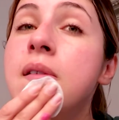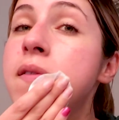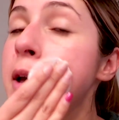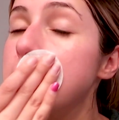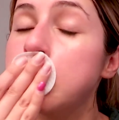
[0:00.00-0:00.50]

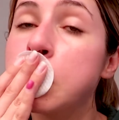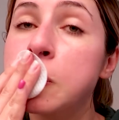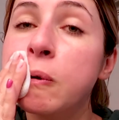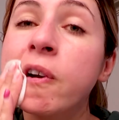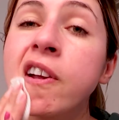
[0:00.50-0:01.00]
face
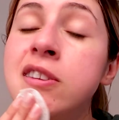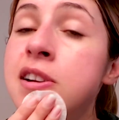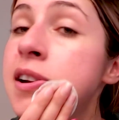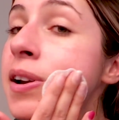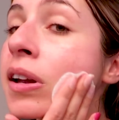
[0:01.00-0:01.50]

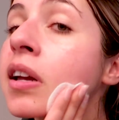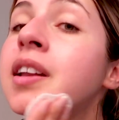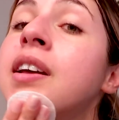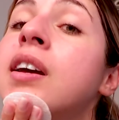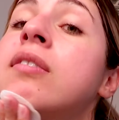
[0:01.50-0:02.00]
moisturizer,
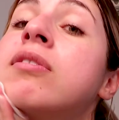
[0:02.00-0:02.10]
and I